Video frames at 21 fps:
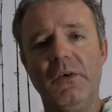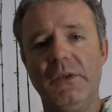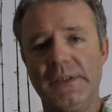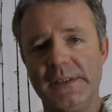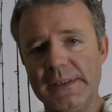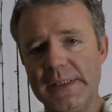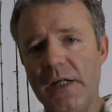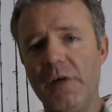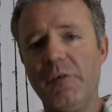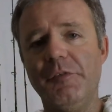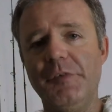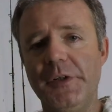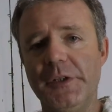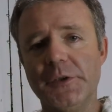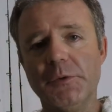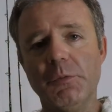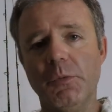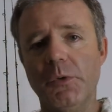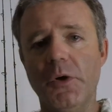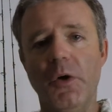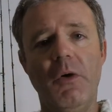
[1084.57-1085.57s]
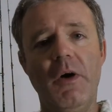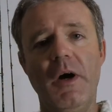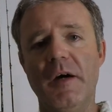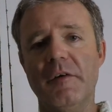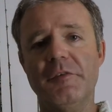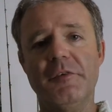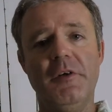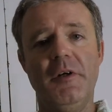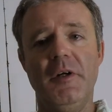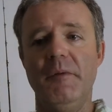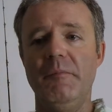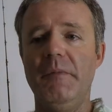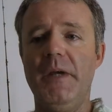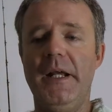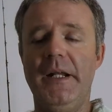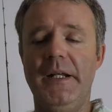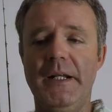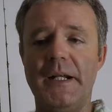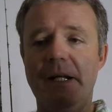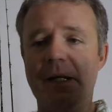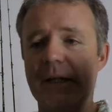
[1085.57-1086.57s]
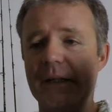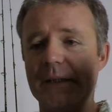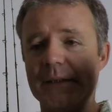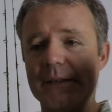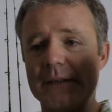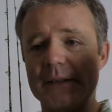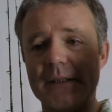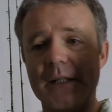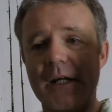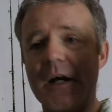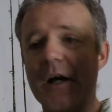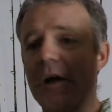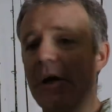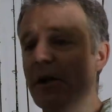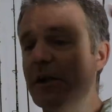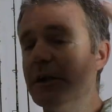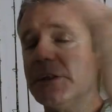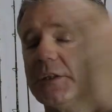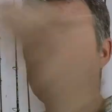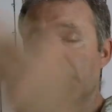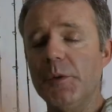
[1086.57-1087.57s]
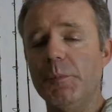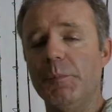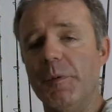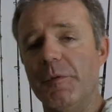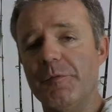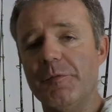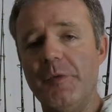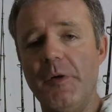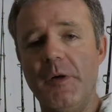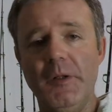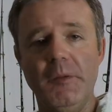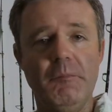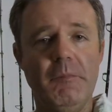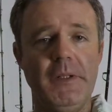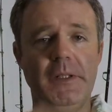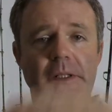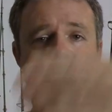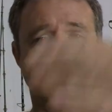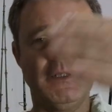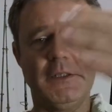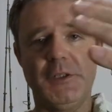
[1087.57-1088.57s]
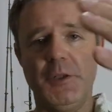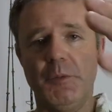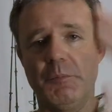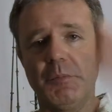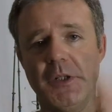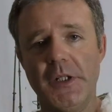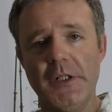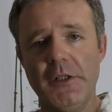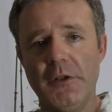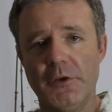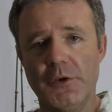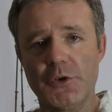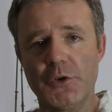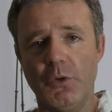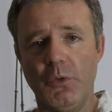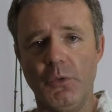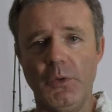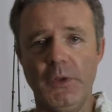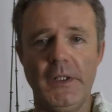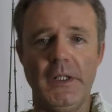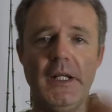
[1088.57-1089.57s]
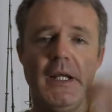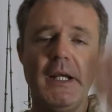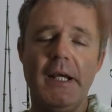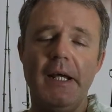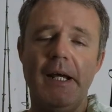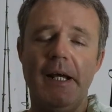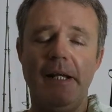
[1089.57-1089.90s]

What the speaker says: a sailfish will go after them, and then it's super fun because you're planer trolling,